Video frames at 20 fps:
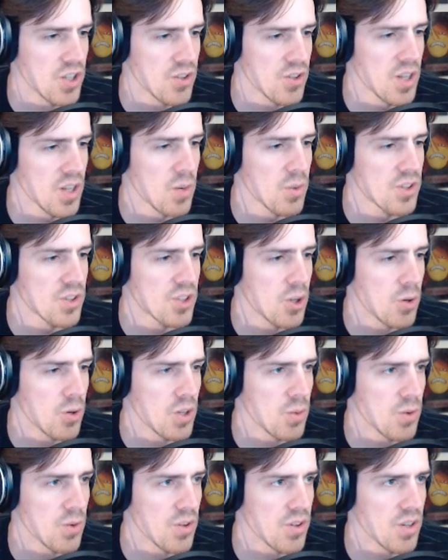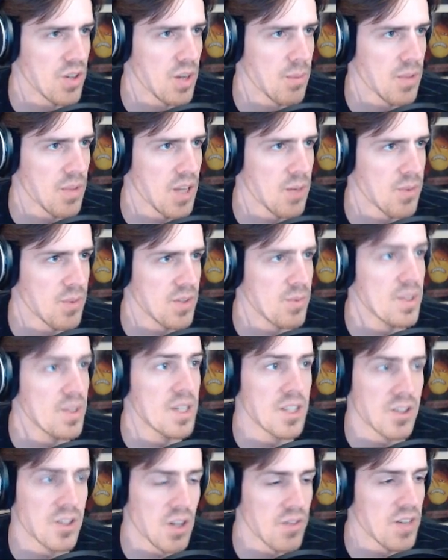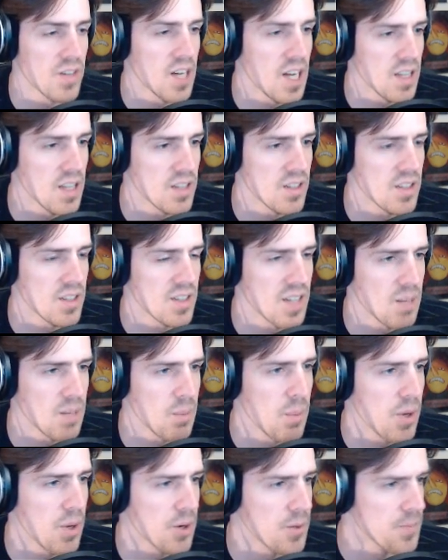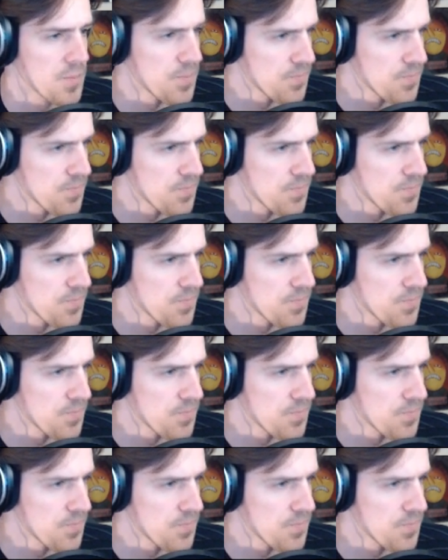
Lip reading: So that was totally worth it. I'm glad we did solve the island in a timely manner.